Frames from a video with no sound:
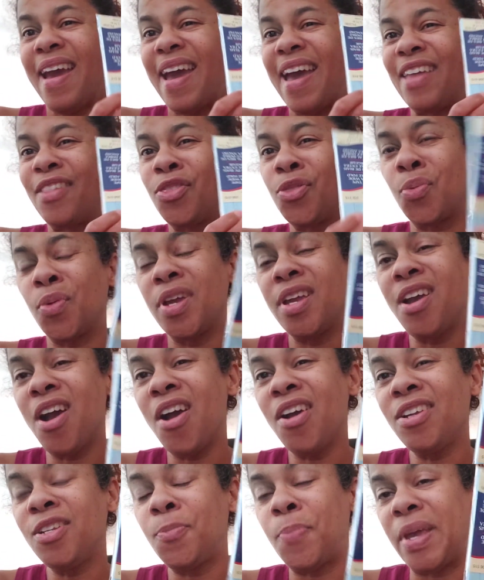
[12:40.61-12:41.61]
And 3
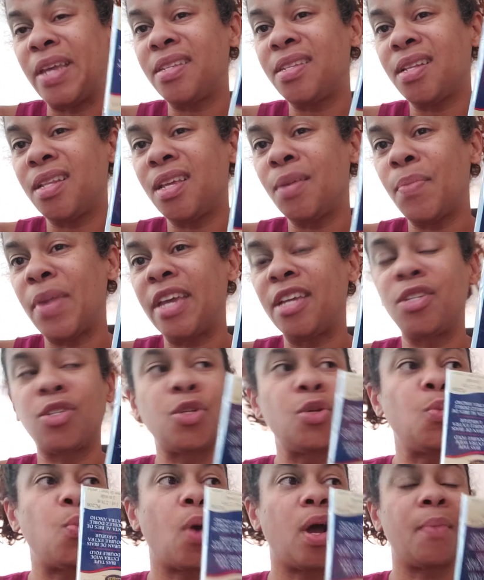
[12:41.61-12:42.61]
yards basically makes
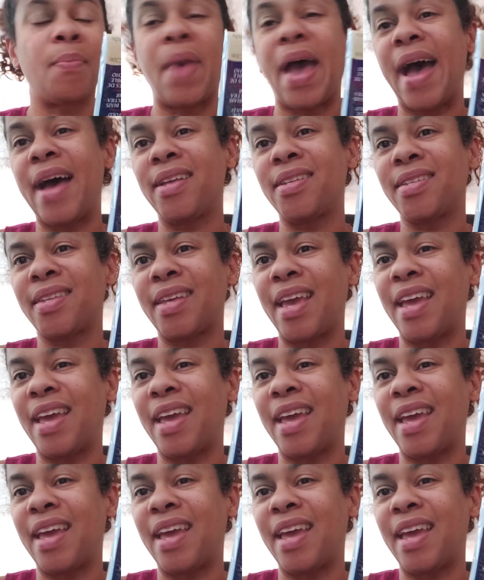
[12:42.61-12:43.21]
you one mask